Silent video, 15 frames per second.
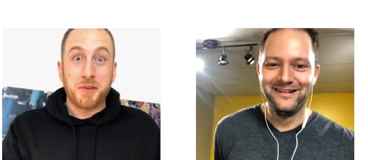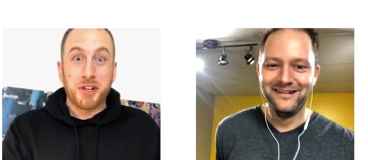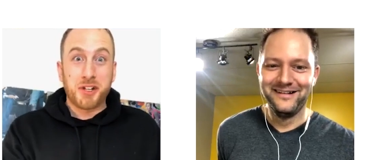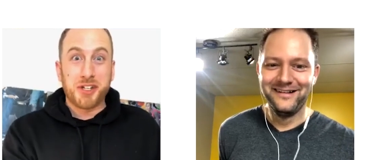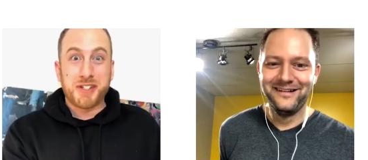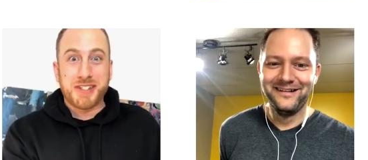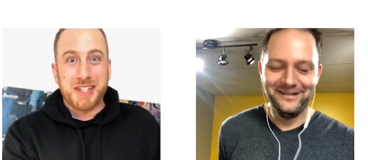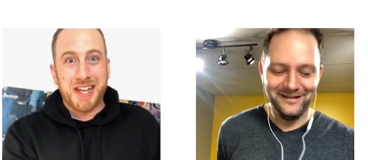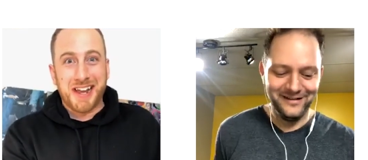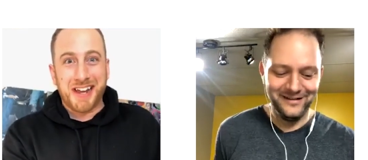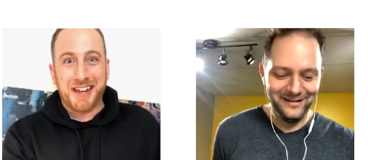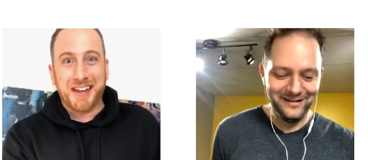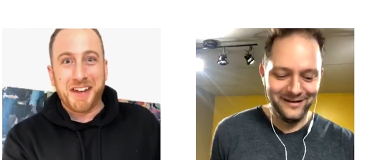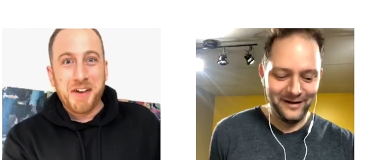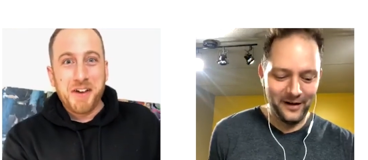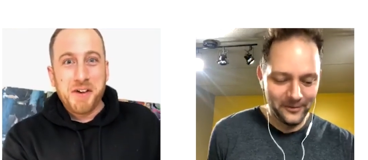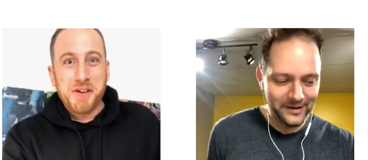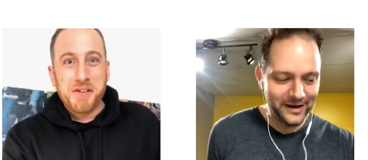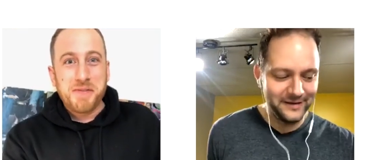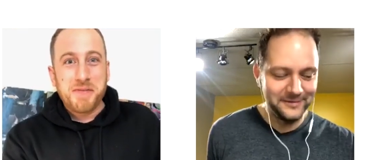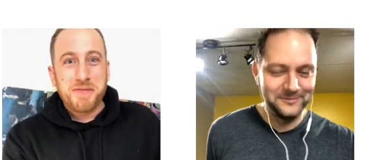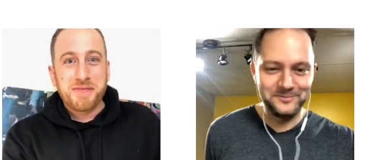Speaker 1: it looks like.
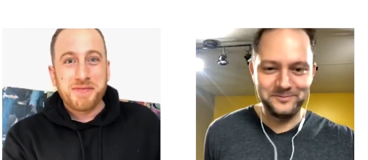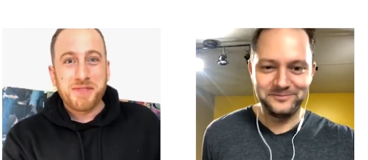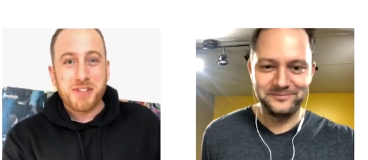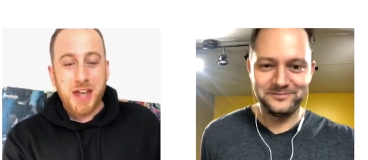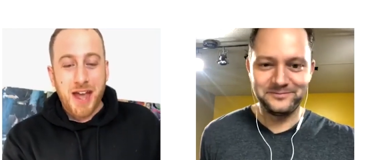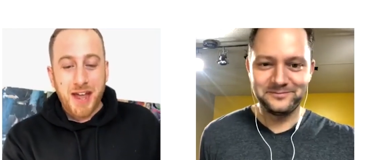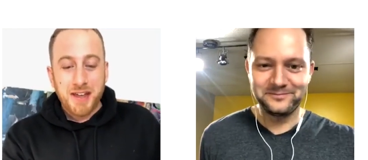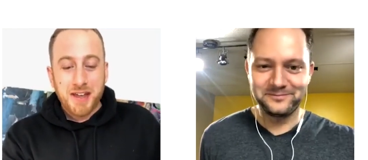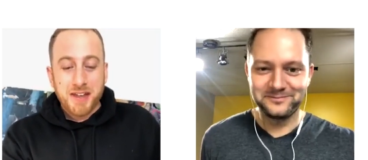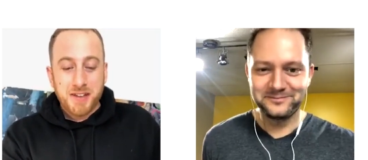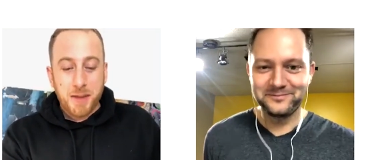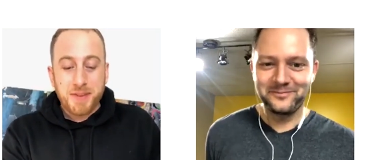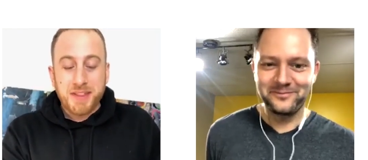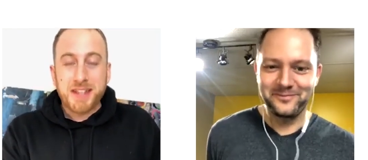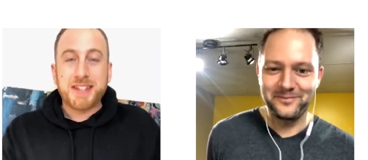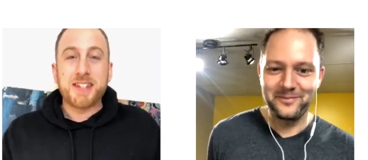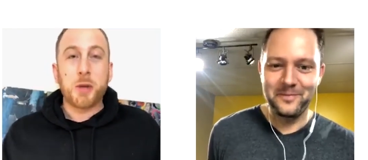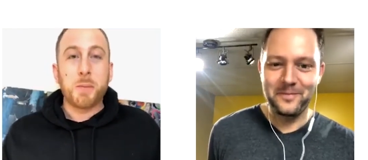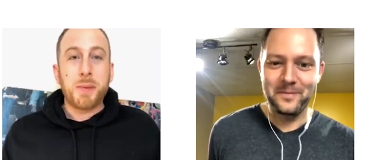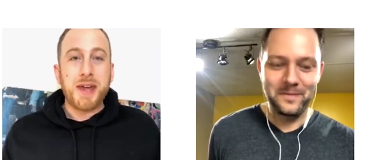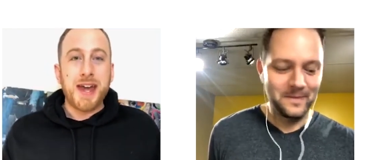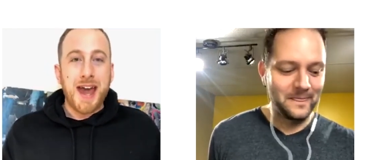Okay. Okay. I mean, this is
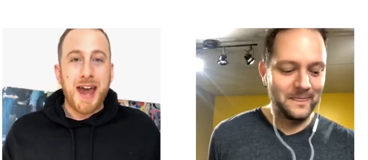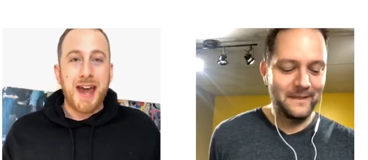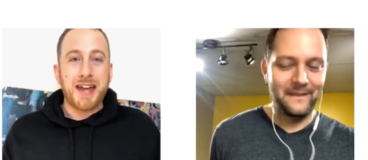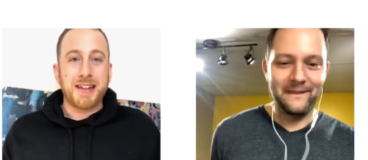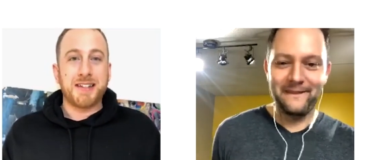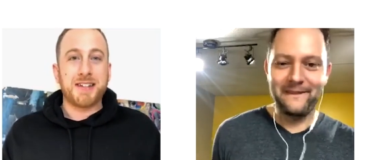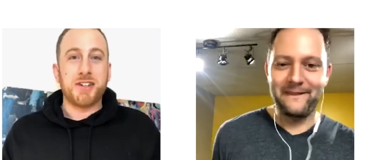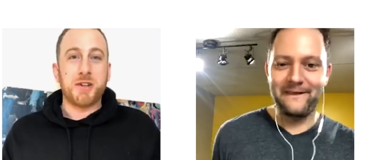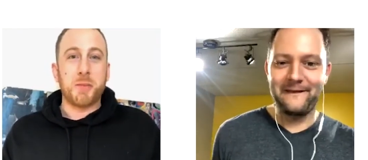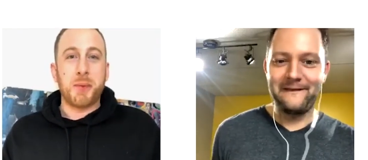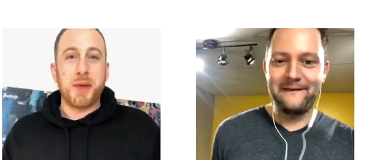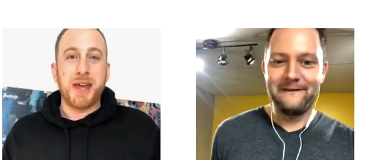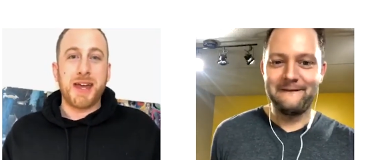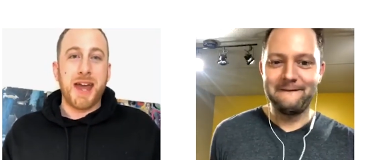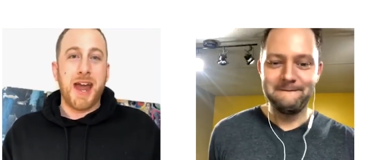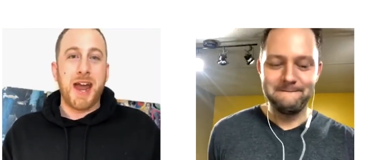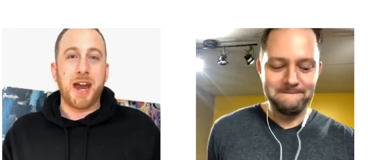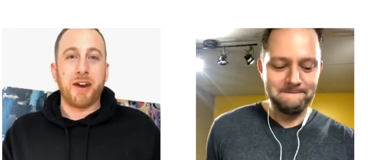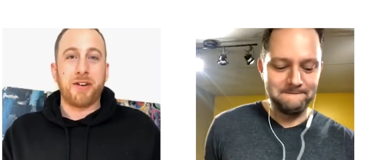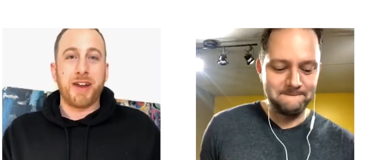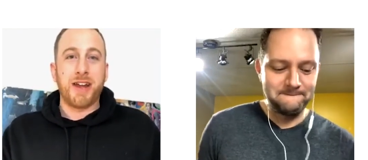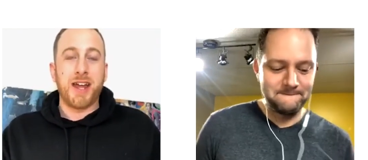your big hang. This is your big,
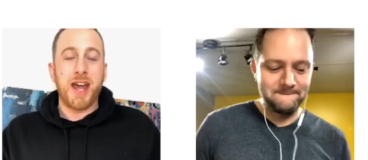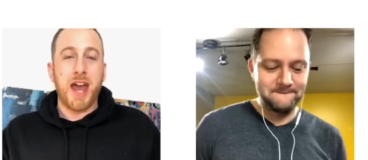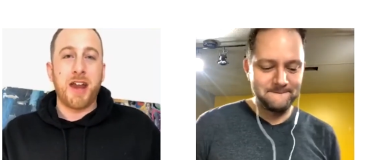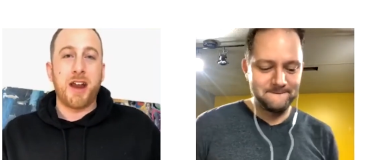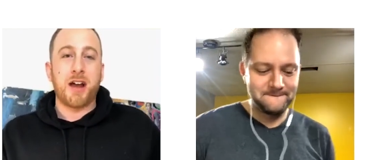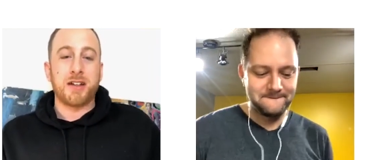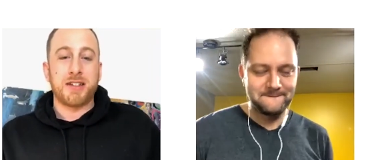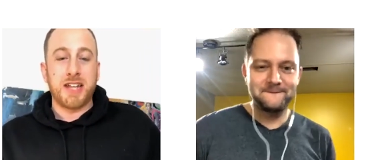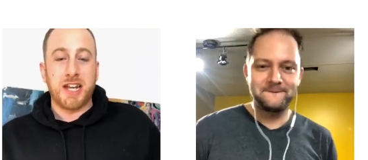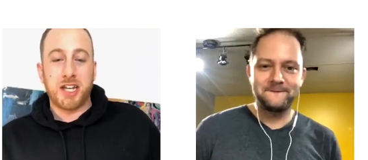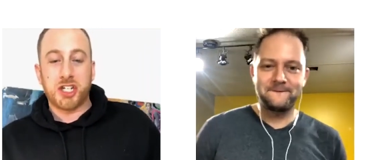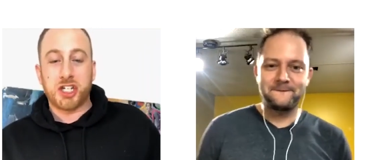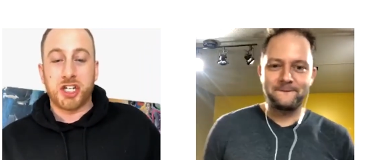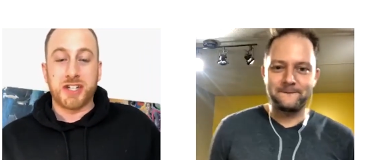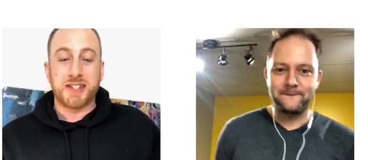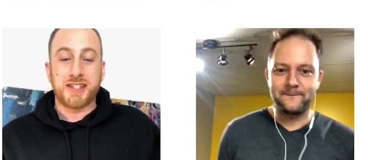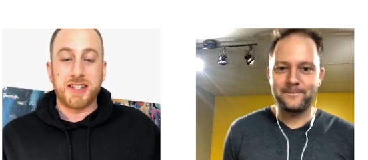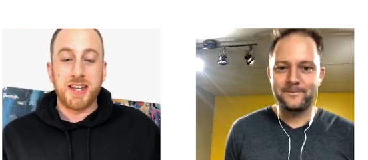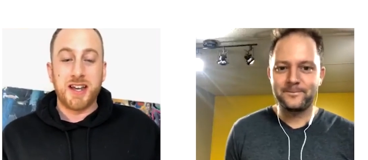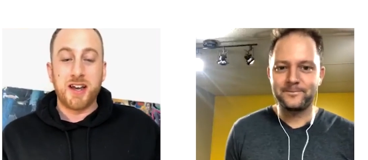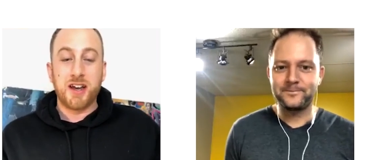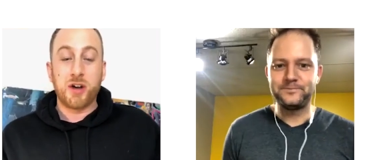hairy, and
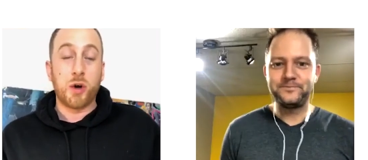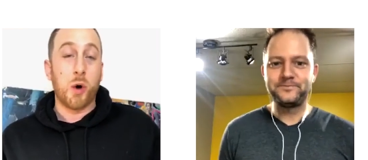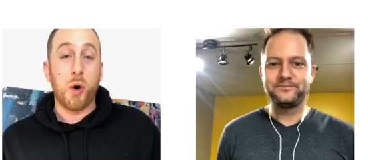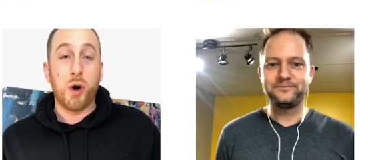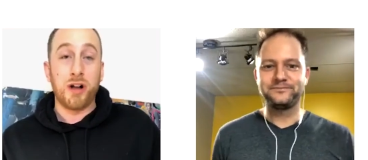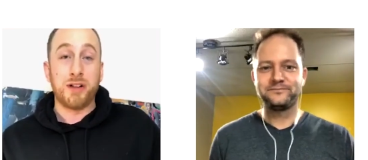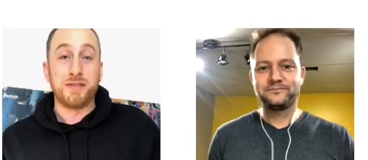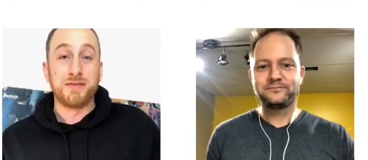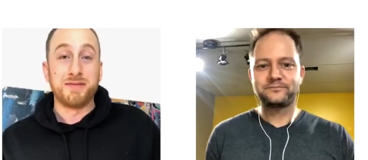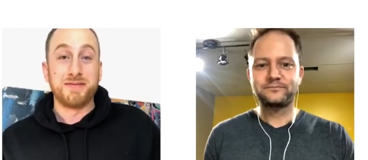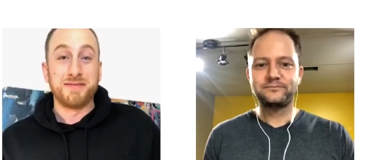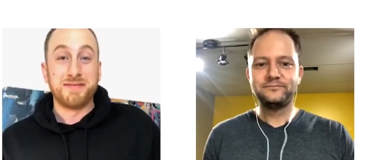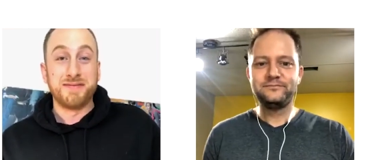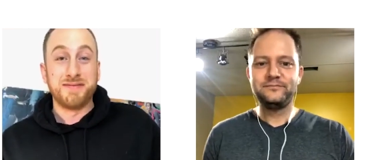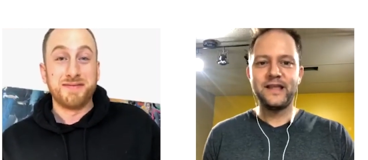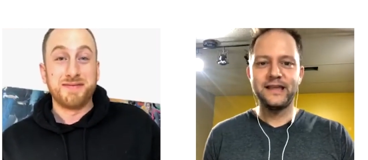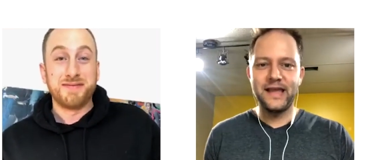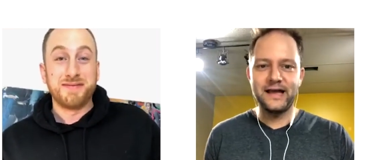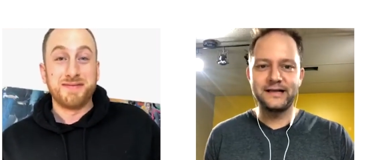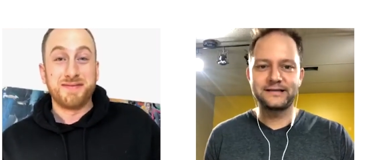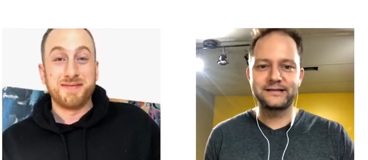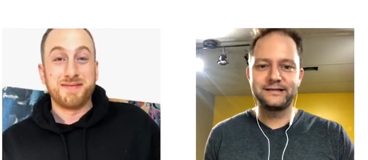audacious goal.
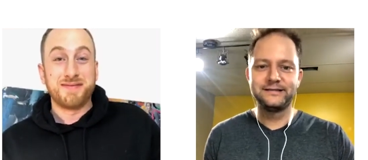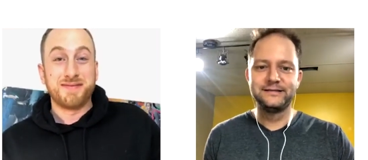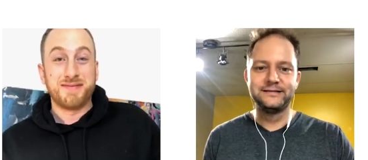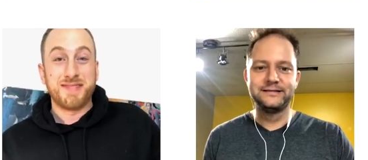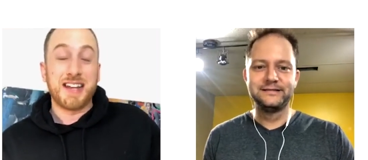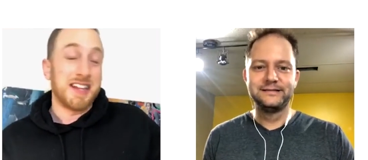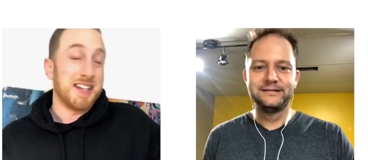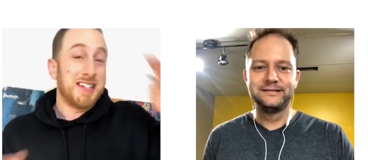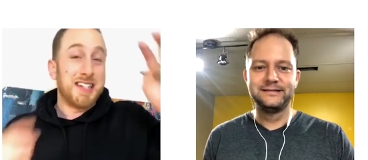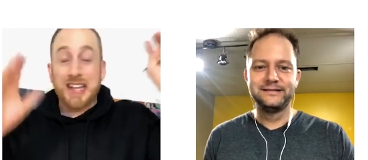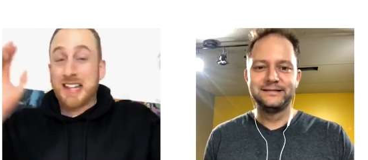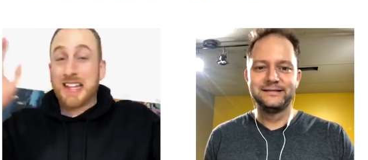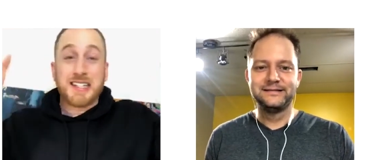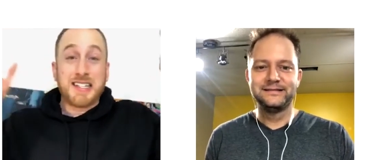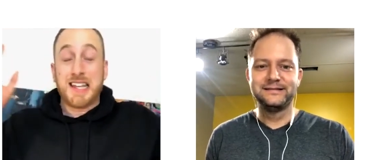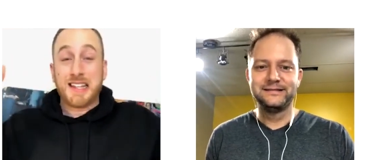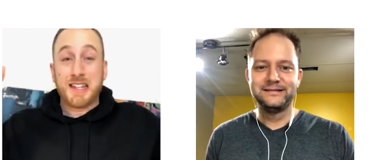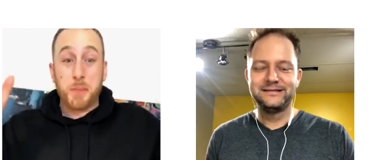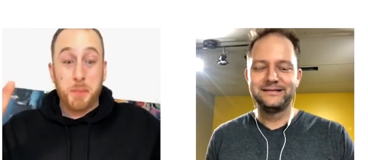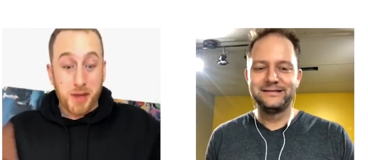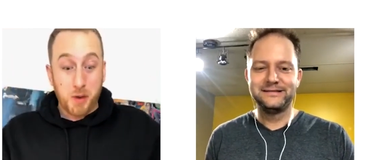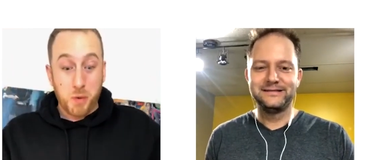Yes. Like this is like this is like the
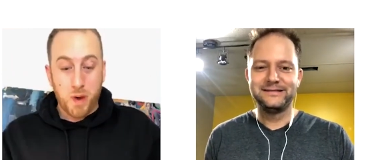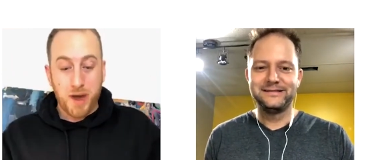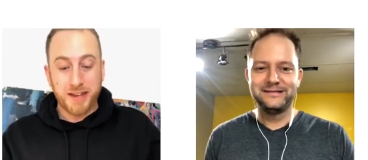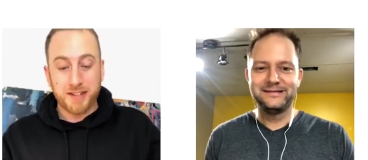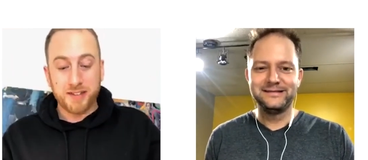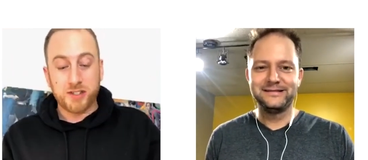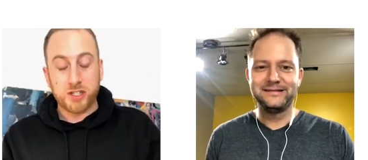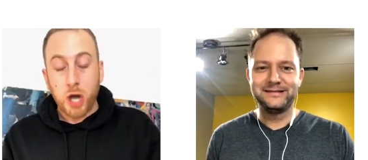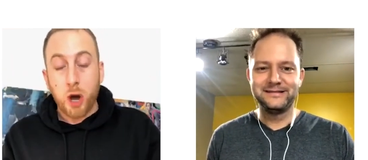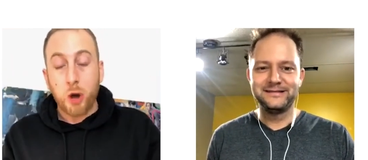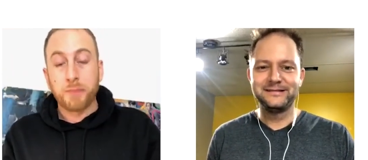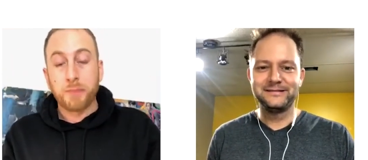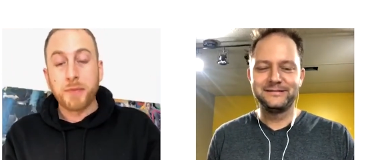big one. So